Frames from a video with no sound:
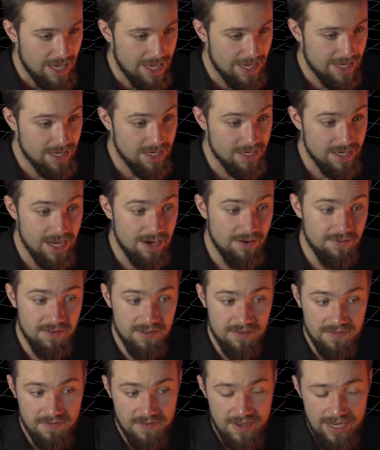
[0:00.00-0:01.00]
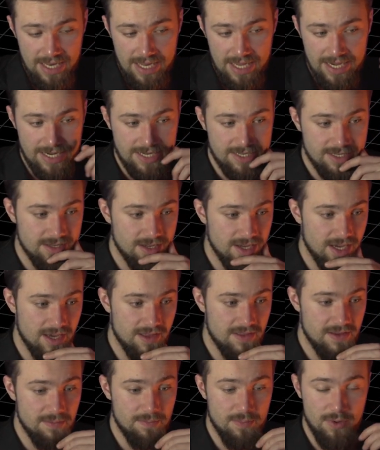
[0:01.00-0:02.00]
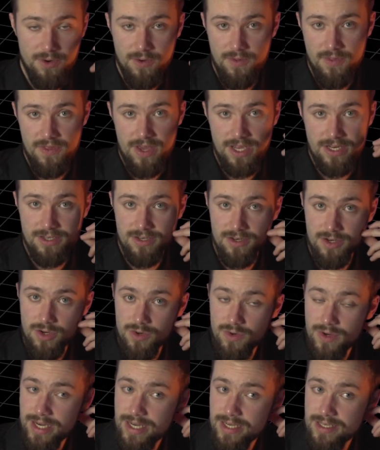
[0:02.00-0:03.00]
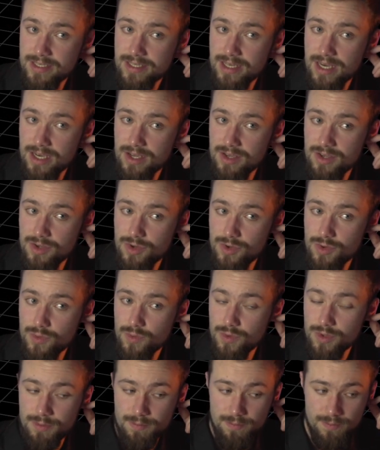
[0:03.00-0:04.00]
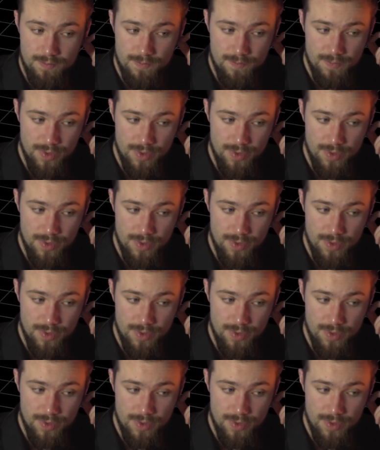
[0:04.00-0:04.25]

And now for the fill light, the important thing to know is that you would